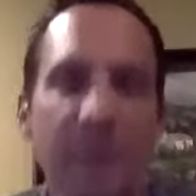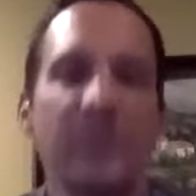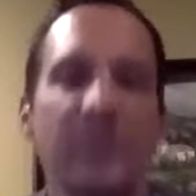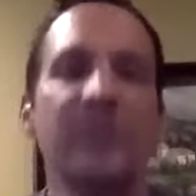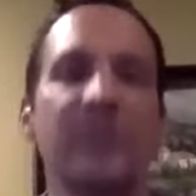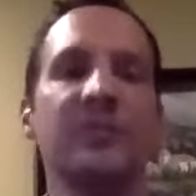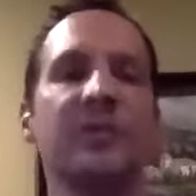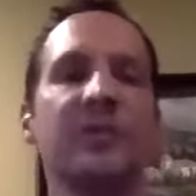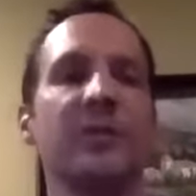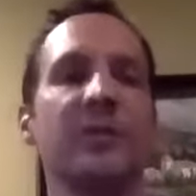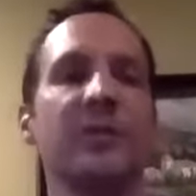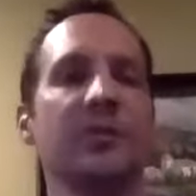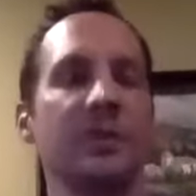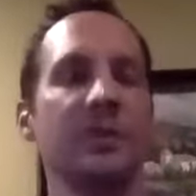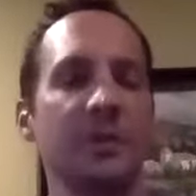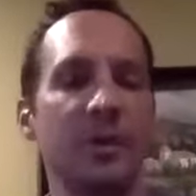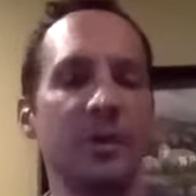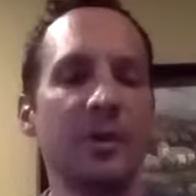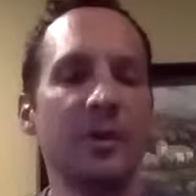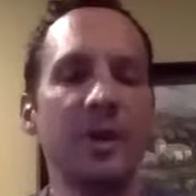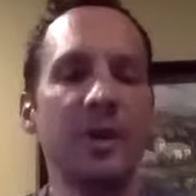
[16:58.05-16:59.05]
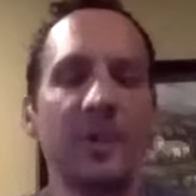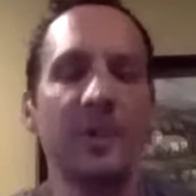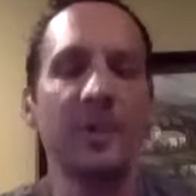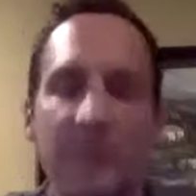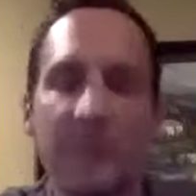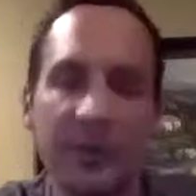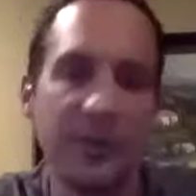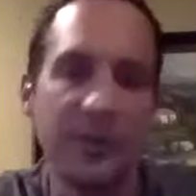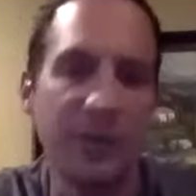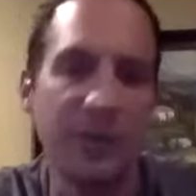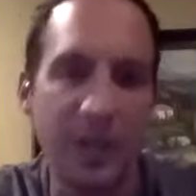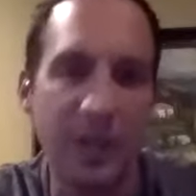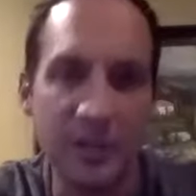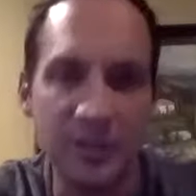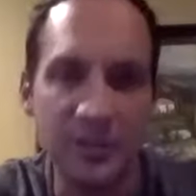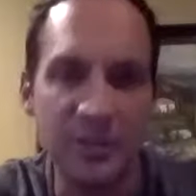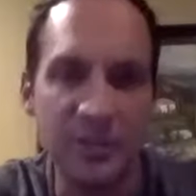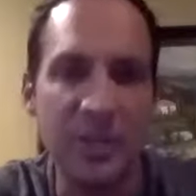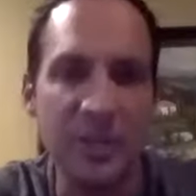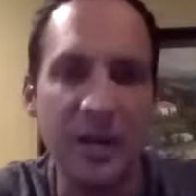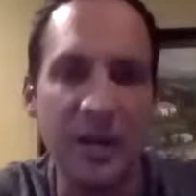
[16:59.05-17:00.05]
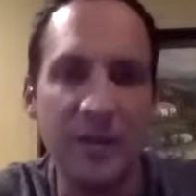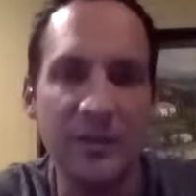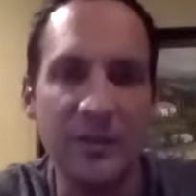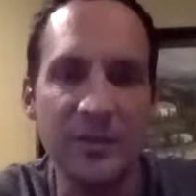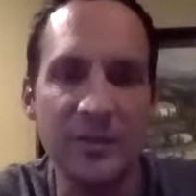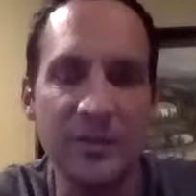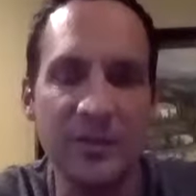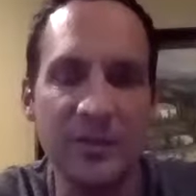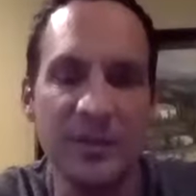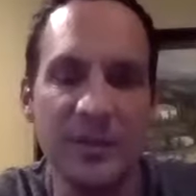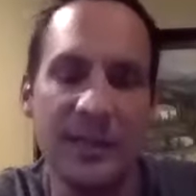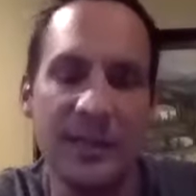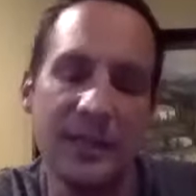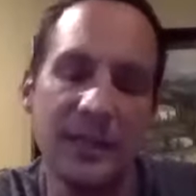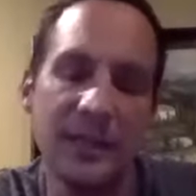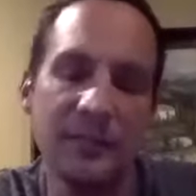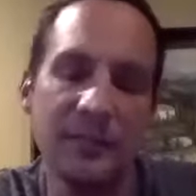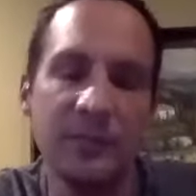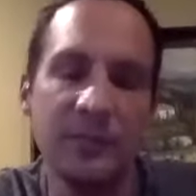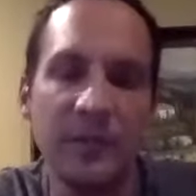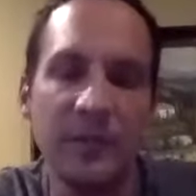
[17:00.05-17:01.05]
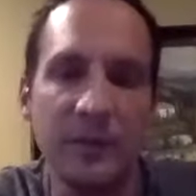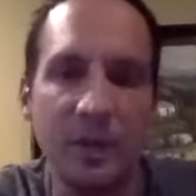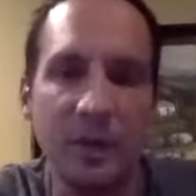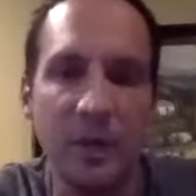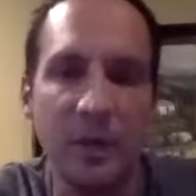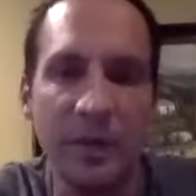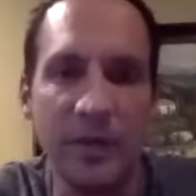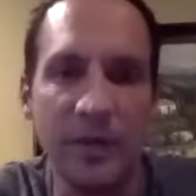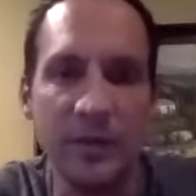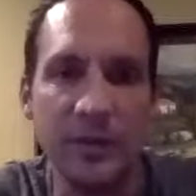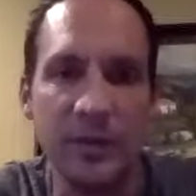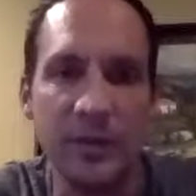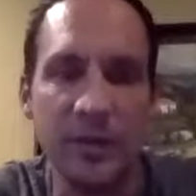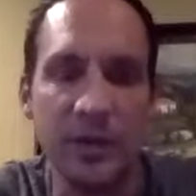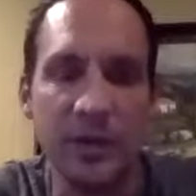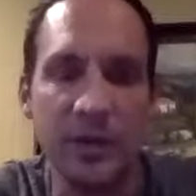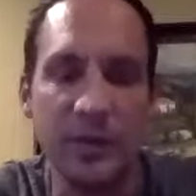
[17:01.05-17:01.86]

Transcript: You feel, you know, you know, knowledge is power as they say, and then, you know, away you go.